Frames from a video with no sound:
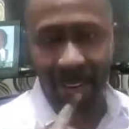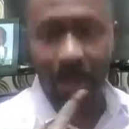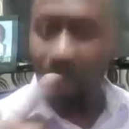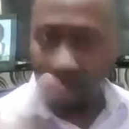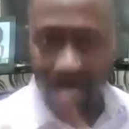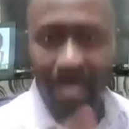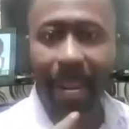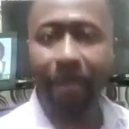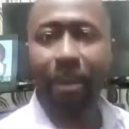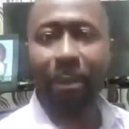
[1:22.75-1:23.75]
Luckily
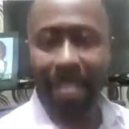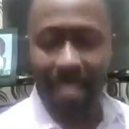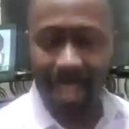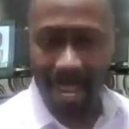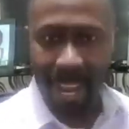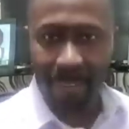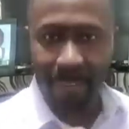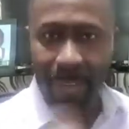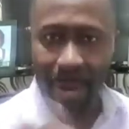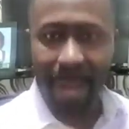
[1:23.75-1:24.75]
that body they alive,
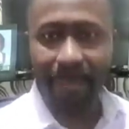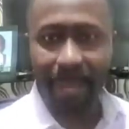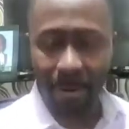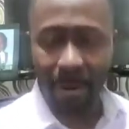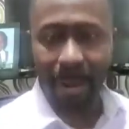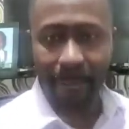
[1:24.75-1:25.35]
Ibrahim and Kolam.